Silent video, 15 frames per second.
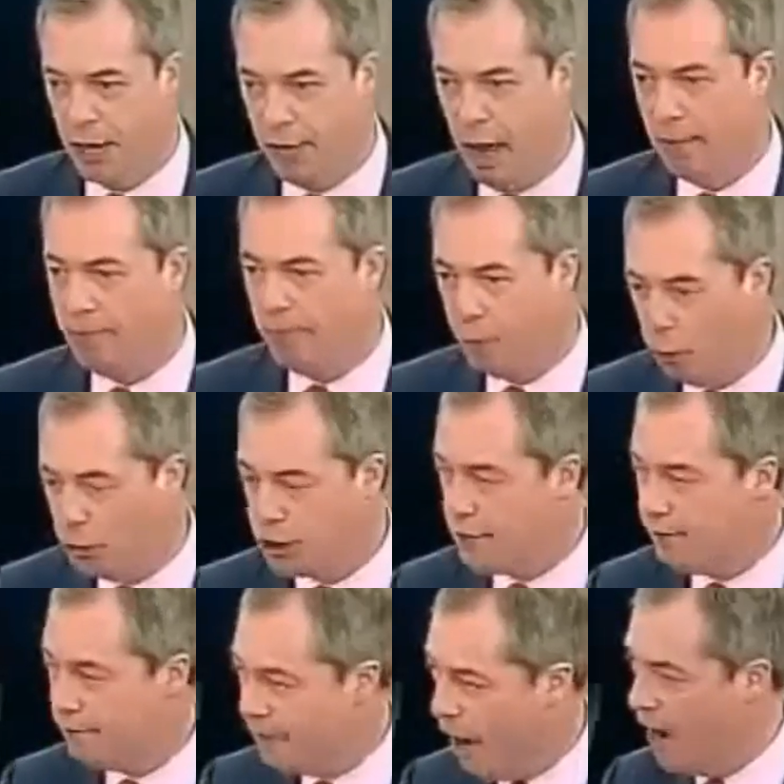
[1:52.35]
are up
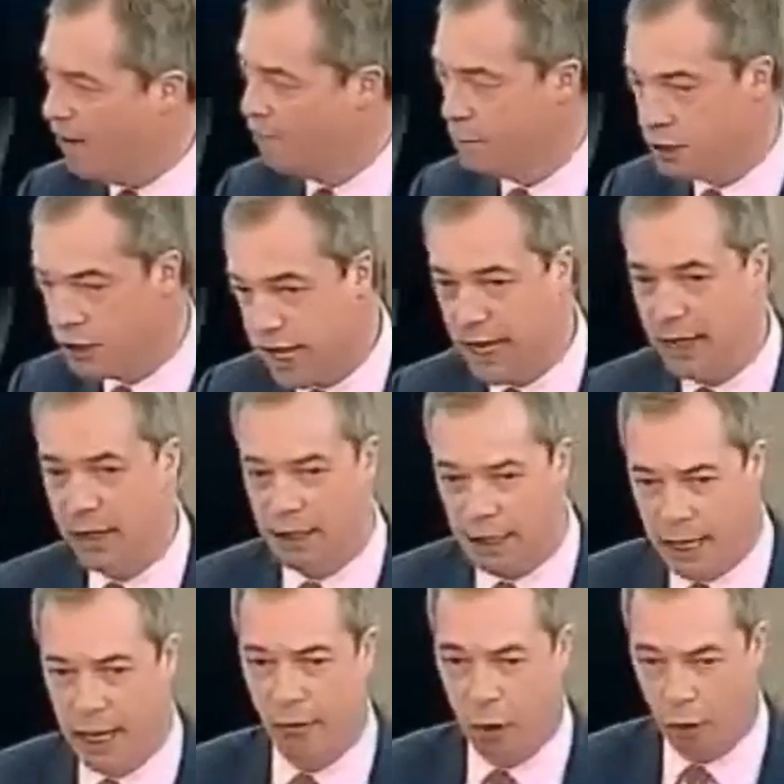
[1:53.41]
45%
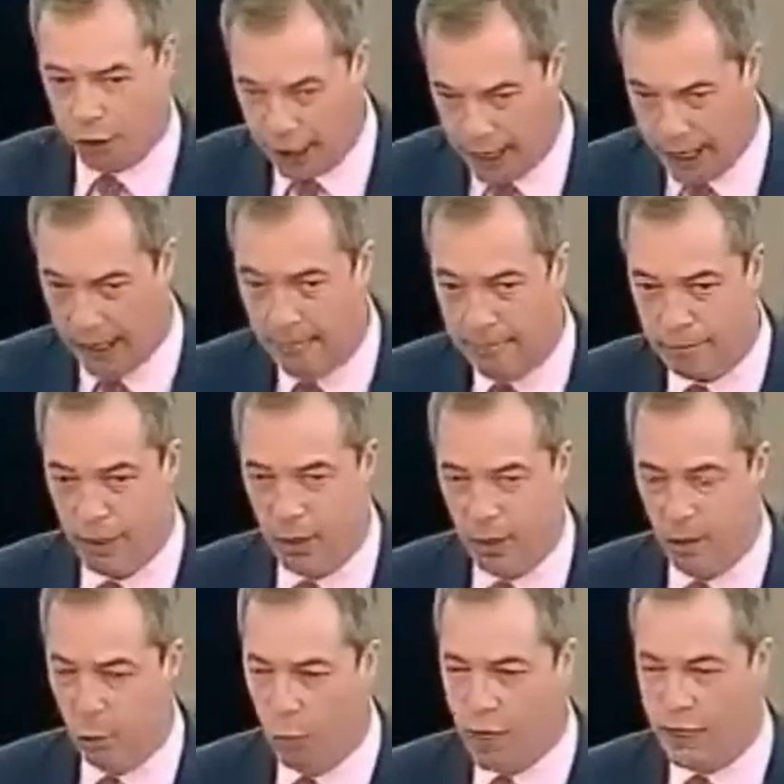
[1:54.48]
year on year,
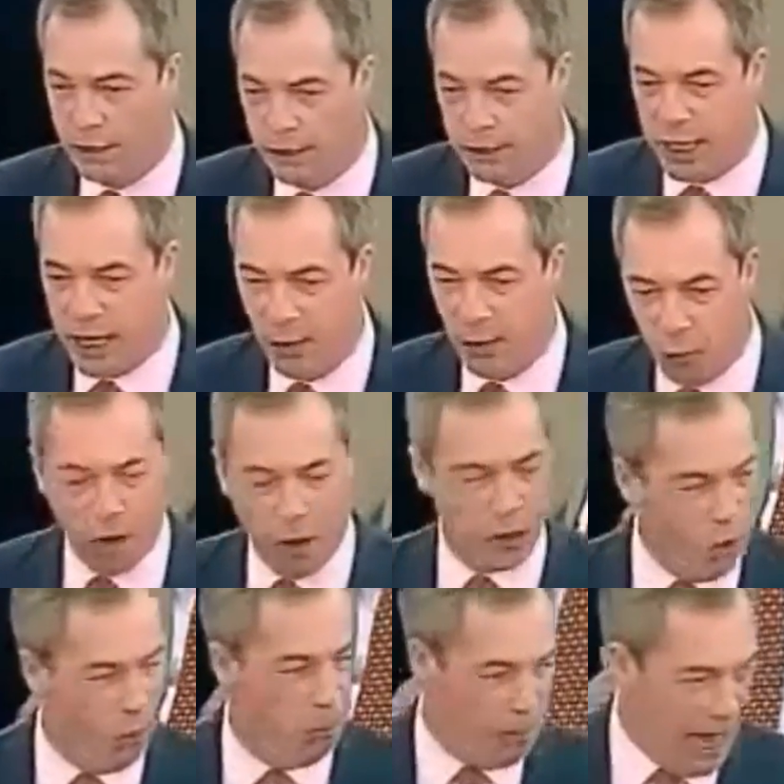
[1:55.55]
we can see what
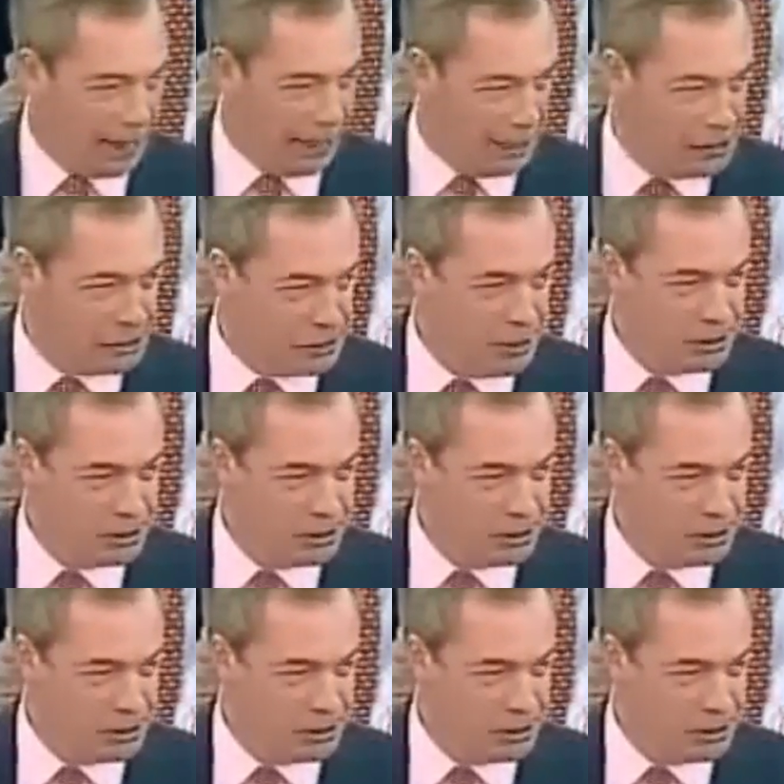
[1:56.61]
your plan is